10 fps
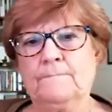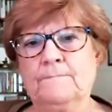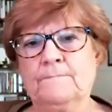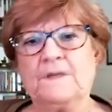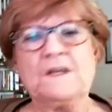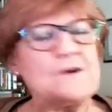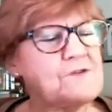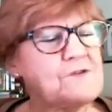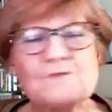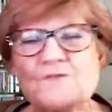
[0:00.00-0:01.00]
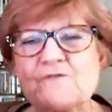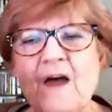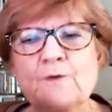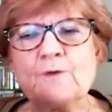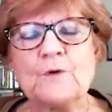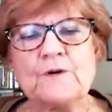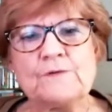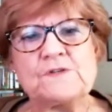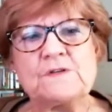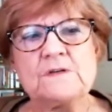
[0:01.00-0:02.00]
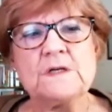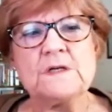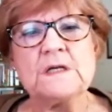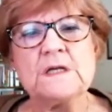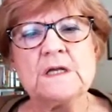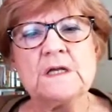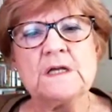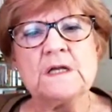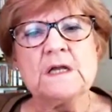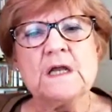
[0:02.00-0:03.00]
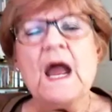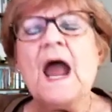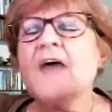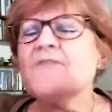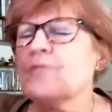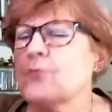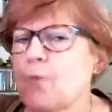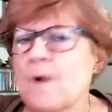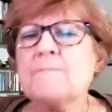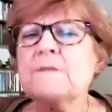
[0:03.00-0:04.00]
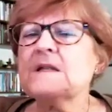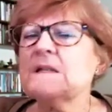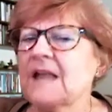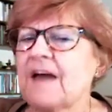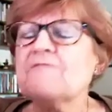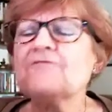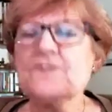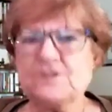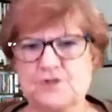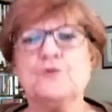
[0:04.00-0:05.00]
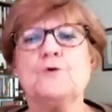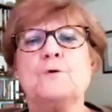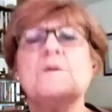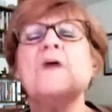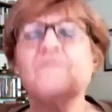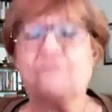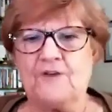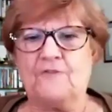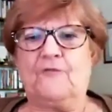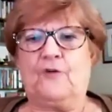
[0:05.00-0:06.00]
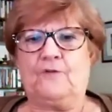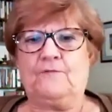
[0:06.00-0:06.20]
And here's those final words. And the women left the tomb fearful